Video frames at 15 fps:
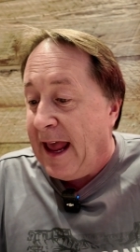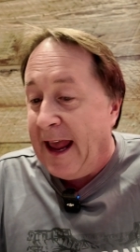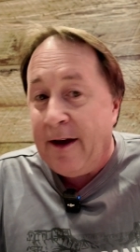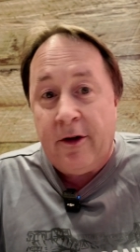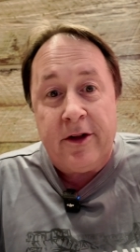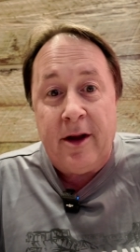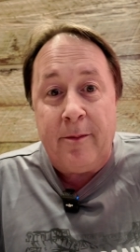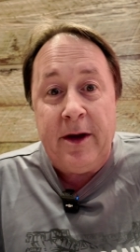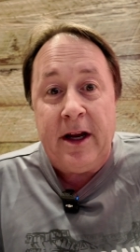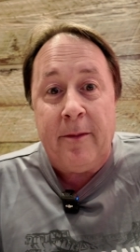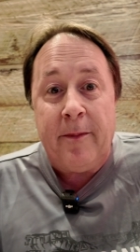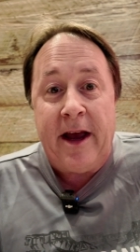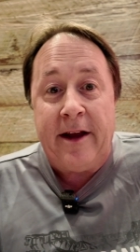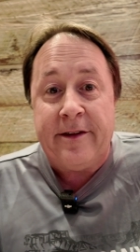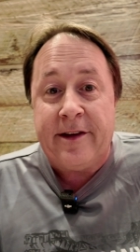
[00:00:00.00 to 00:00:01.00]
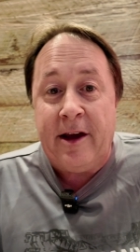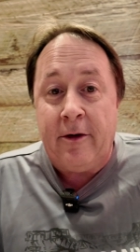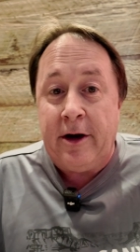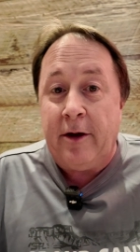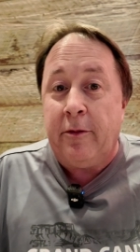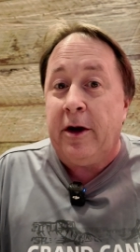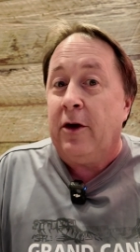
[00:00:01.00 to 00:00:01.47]
A on the Beat a Man
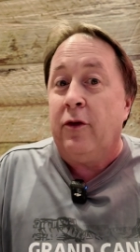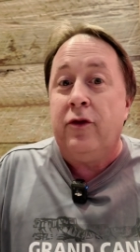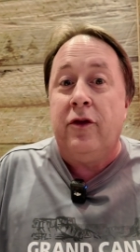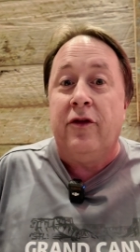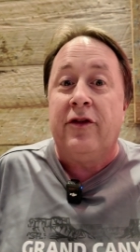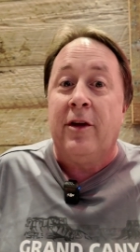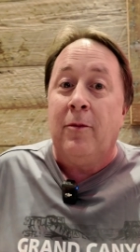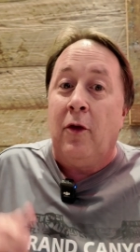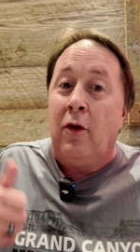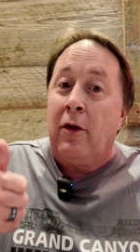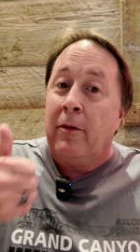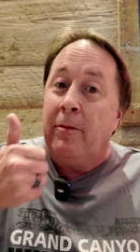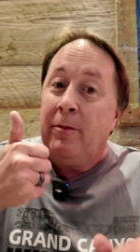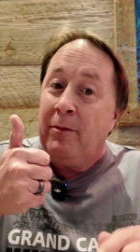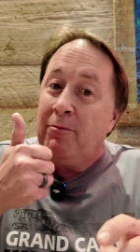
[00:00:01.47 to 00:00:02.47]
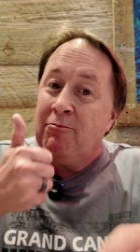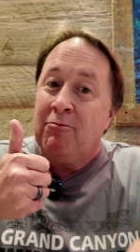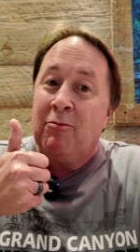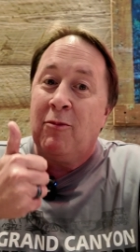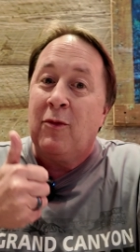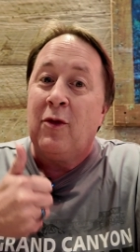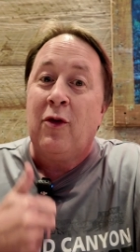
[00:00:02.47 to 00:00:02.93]
scale that we don't use anymore.
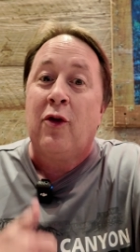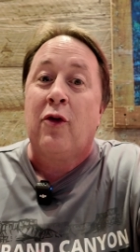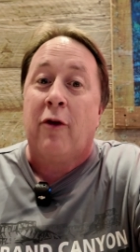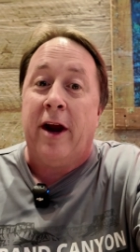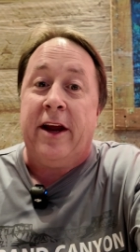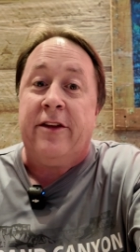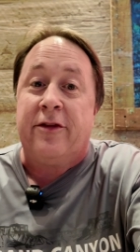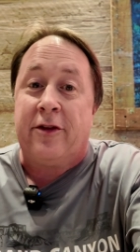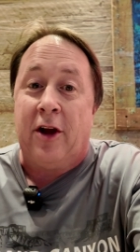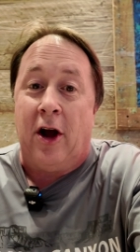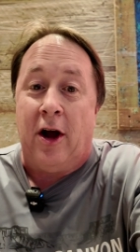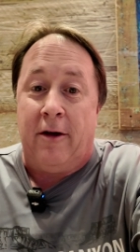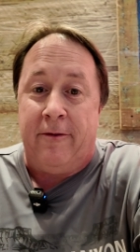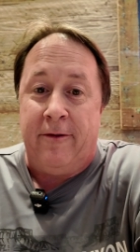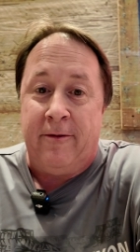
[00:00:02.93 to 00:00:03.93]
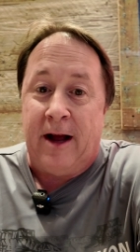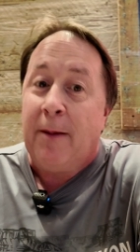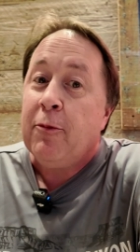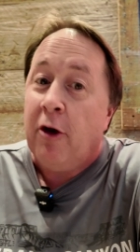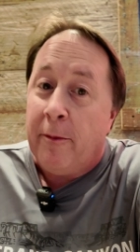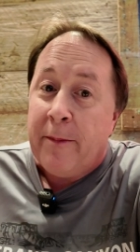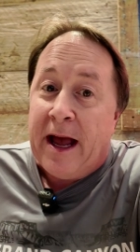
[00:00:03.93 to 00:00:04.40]
Great stuff.
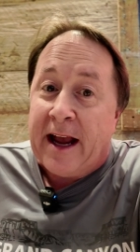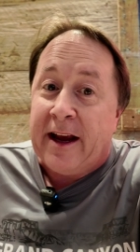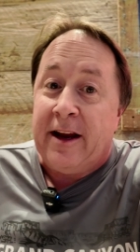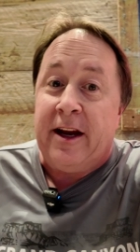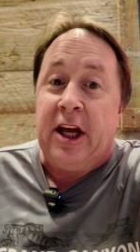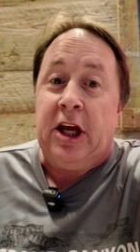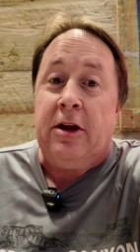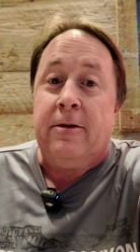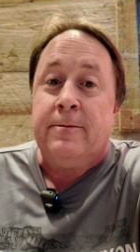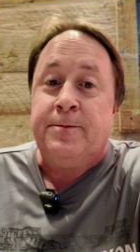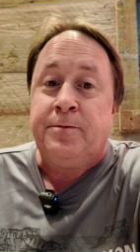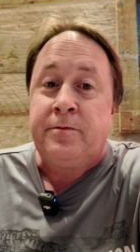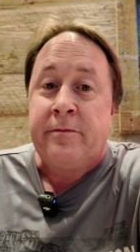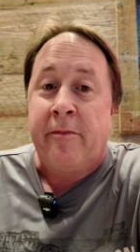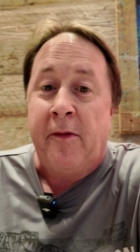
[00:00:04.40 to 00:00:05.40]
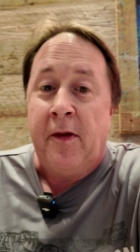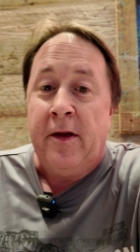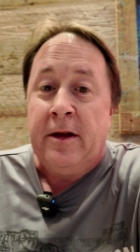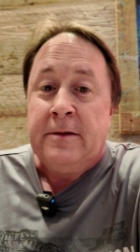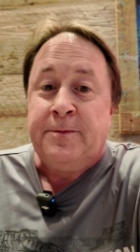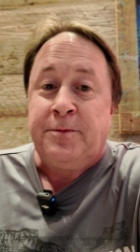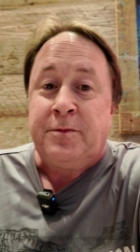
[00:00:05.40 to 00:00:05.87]
I'm going back and eat.
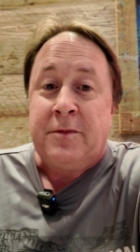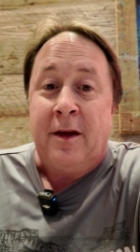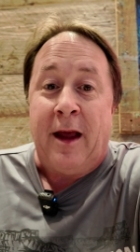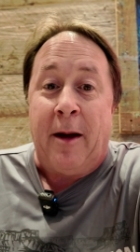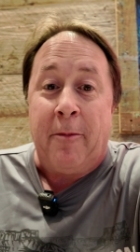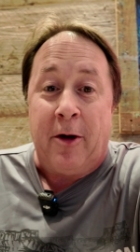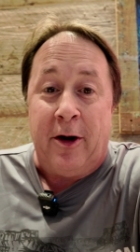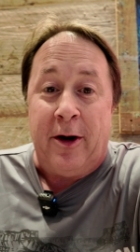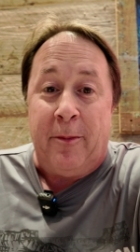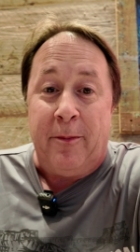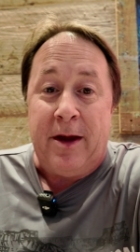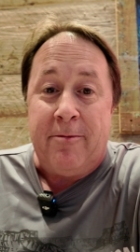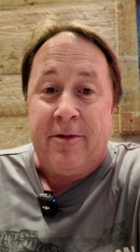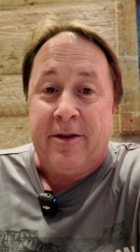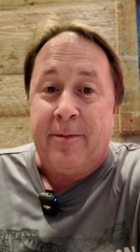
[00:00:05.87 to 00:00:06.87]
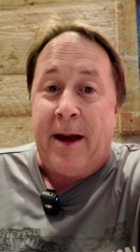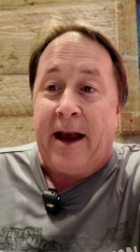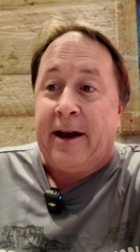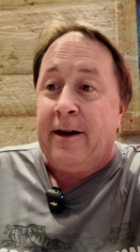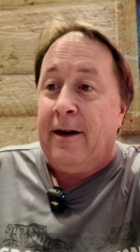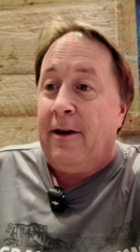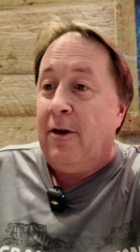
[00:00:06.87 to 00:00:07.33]
I'm gonna beat this
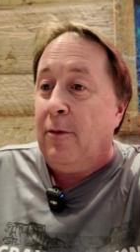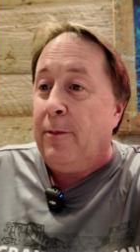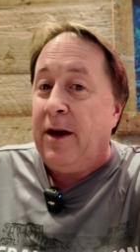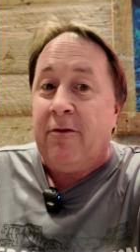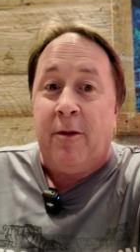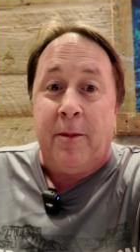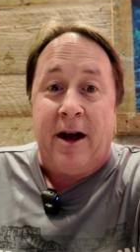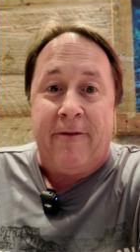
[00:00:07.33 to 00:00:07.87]
back in a little bit with